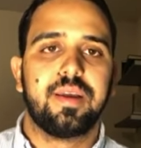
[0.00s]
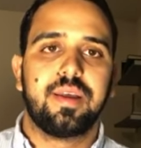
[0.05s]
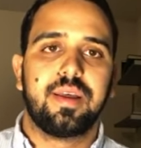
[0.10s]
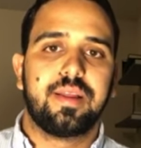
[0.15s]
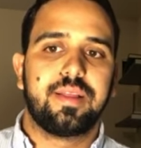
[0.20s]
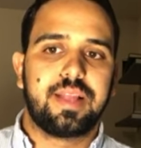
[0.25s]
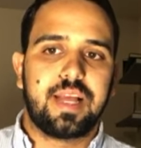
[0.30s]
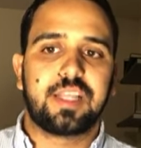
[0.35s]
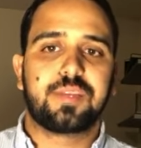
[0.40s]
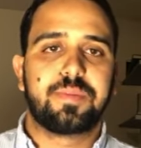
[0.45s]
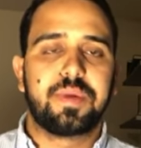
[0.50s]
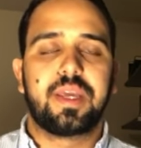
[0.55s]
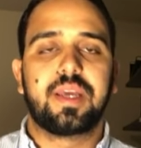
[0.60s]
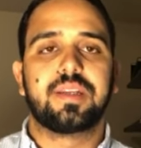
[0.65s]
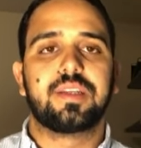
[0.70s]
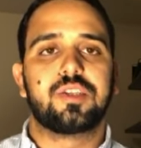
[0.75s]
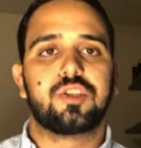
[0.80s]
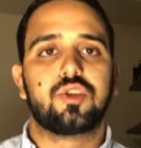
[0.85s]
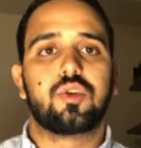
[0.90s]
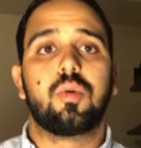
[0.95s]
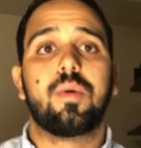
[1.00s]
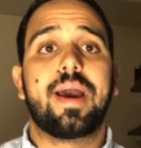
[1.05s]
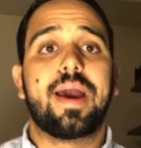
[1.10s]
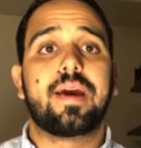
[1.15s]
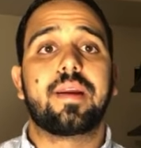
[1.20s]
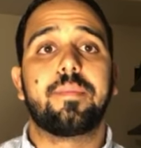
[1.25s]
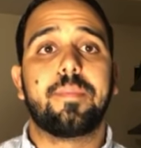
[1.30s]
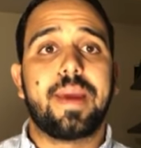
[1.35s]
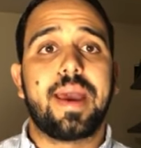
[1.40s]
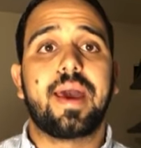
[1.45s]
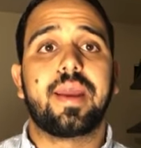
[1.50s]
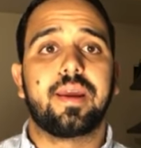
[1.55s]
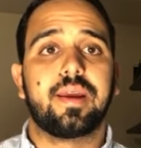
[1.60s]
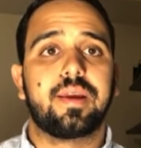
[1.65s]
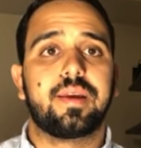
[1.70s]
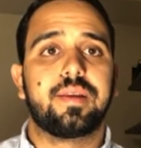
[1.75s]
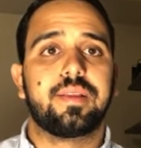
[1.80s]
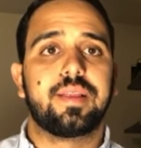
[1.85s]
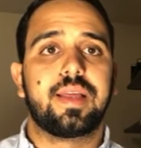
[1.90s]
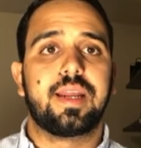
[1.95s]
That's because it's so automatic
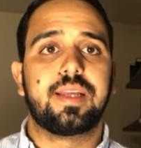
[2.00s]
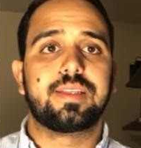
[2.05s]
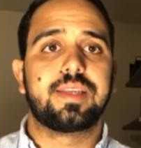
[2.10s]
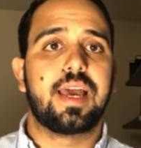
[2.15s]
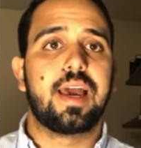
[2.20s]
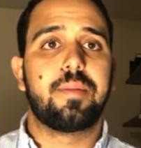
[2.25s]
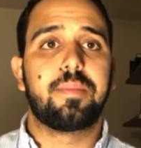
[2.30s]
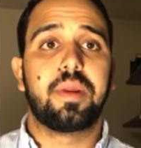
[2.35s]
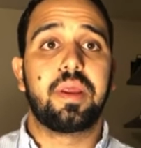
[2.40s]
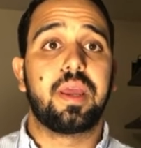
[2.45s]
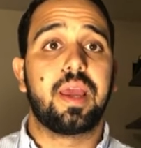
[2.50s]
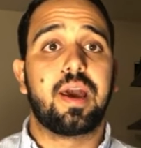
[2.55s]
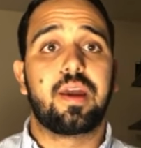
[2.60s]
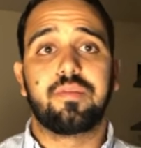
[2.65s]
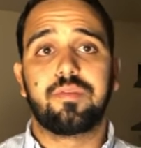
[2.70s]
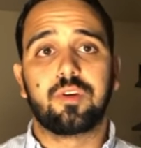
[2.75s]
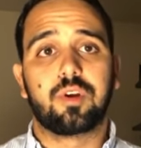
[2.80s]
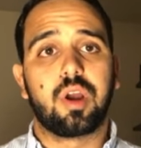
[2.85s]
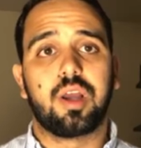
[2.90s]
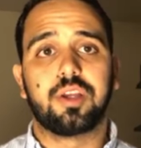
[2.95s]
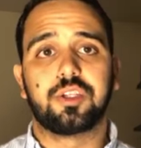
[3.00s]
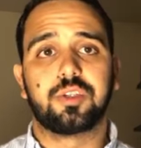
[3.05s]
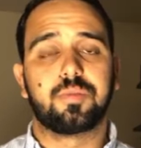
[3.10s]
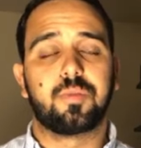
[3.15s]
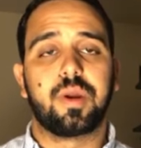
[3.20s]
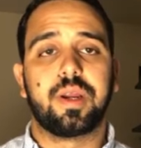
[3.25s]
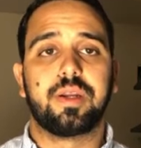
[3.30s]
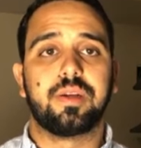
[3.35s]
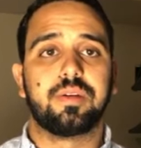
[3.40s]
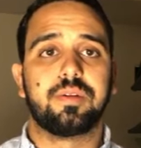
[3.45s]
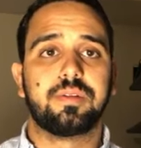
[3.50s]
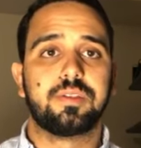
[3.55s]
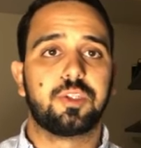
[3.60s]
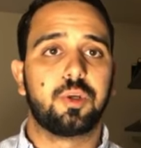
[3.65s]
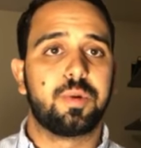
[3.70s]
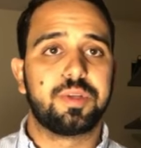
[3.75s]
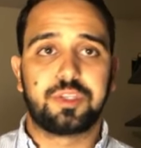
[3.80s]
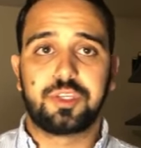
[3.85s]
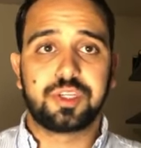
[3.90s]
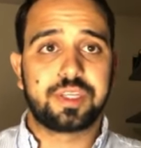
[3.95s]
that it's happening out of your conscious brain. So
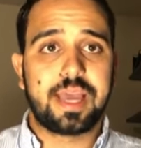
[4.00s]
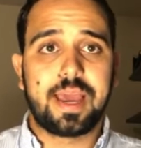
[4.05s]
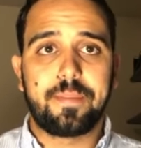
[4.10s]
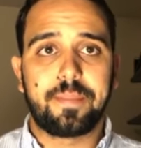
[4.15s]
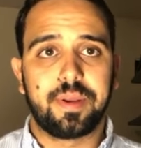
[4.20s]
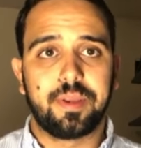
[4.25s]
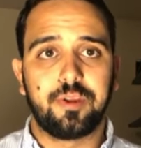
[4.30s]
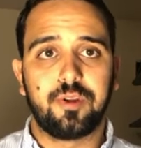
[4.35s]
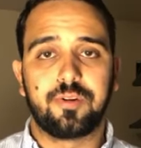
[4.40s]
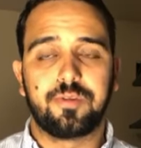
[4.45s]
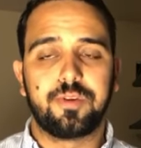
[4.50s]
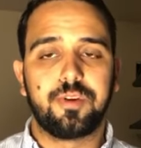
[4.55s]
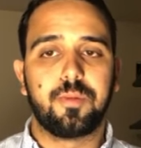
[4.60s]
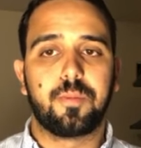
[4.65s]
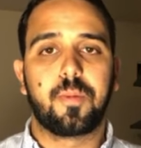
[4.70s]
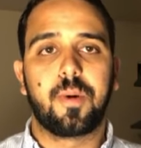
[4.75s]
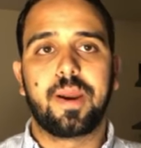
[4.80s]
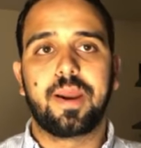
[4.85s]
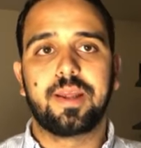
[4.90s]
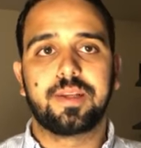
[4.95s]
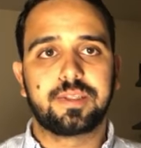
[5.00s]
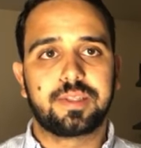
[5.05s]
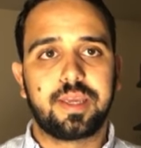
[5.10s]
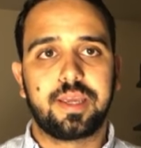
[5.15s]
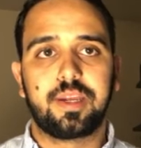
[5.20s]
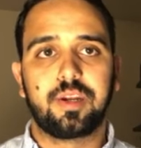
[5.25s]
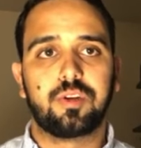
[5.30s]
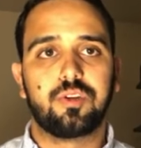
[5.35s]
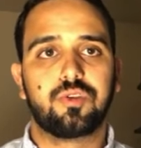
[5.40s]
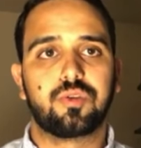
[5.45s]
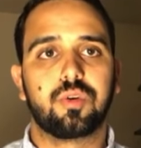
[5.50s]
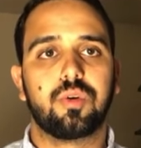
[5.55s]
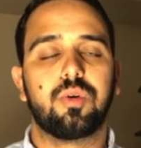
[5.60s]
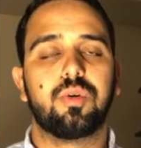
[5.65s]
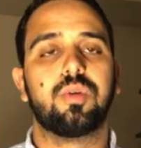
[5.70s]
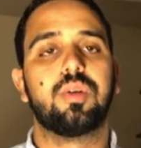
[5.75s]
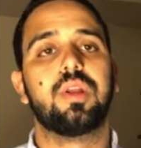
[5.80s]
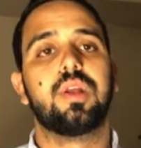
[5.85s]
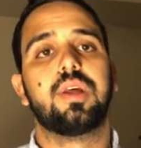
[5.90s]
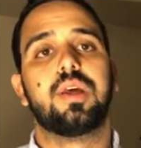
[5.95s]
it's just happening. Your brain has taken control,
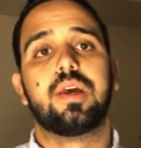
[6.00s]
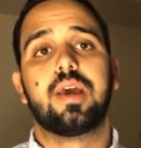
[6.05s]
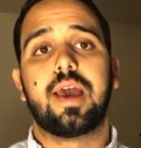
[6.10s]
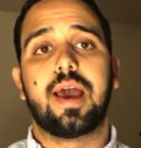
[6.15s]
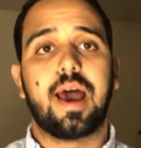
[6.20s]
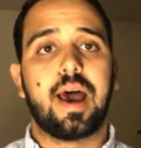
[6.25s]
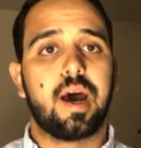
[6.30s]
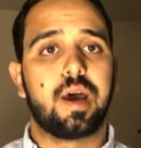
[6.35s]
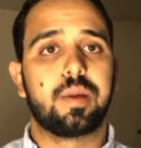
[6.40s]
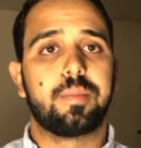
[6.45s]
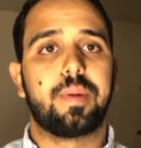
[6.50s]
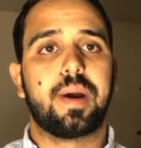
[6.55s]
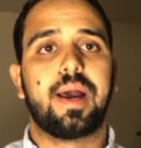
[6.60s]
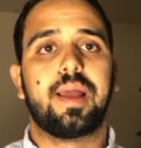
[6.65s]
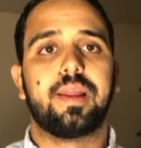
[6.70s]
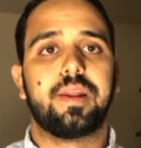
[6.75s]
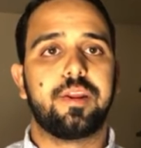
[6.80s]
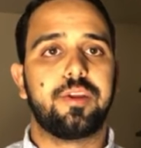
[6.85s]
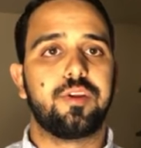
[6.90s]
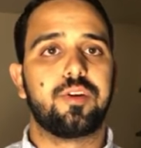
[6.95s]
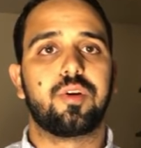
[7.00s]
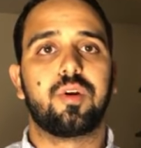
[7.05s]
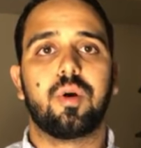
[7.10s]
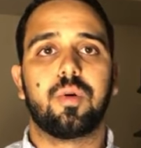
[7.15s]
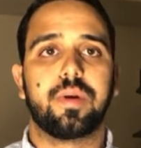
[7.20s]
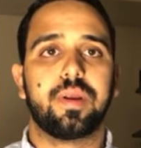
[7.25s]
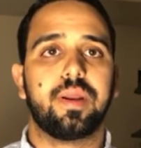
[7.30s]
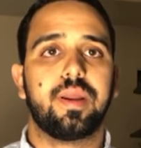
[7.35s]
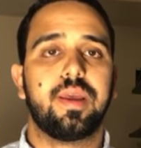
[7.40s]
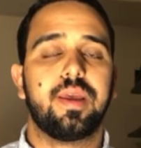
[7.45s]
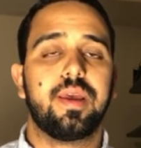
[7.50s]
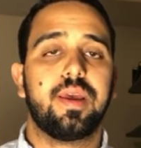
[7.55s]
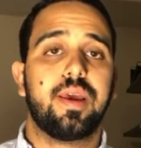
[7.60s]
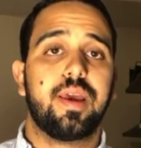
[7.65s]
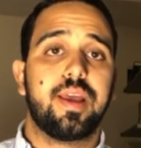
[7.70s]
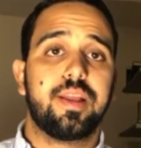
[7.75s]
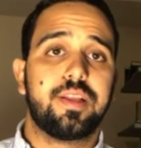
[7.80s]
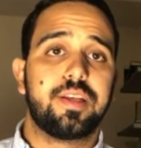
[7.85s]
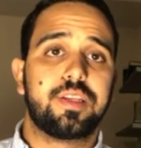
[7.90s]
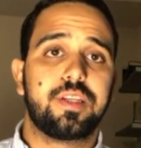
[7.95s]
autopilot, and you're going.
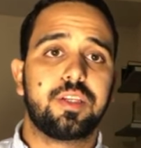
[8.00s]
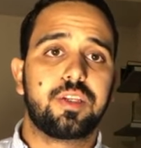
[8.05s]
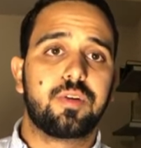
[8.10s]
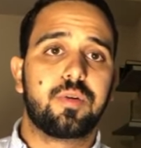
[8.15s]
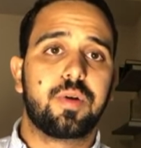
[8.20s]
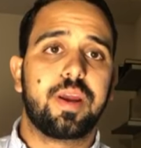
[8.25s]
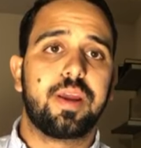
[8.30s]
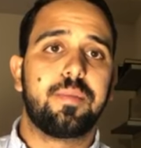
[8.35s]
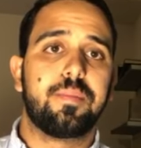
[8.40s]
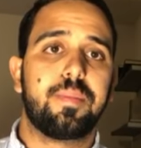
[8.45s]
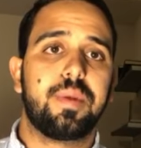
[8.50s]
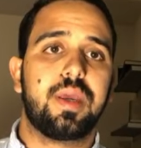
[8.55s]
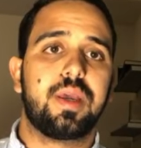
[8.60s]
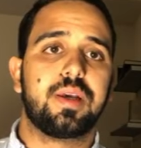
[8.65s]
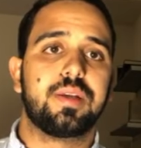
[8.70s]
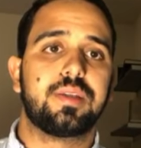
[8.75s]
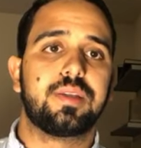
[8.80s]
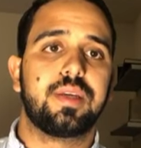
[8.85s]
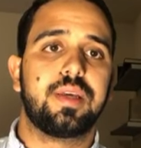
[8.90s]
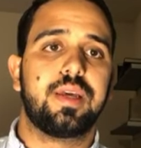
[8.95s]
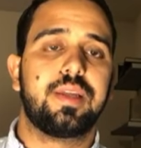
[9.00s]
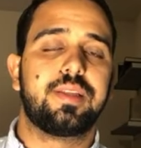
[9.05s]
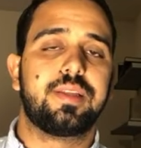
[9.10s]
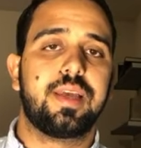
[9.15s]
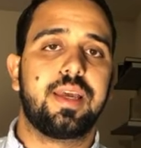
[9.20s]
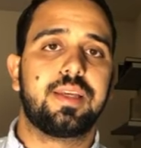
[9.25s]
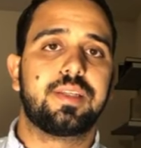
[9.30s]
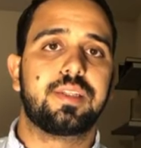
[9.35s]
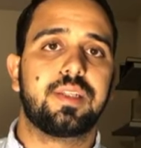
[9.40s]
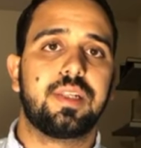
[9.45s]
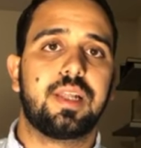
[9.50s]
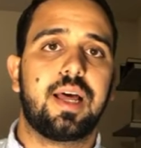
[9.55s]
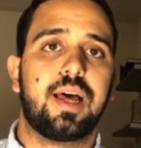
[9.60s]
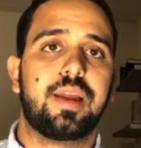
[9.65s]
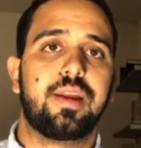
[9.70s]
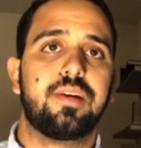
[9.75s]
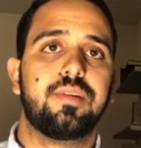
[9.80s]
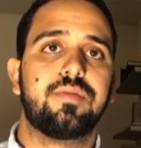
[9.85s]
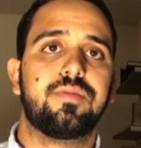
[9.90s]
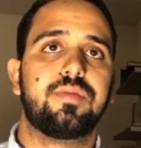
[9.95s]
And this is great because it takes a lot
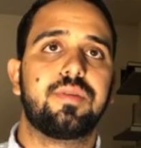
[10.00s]
of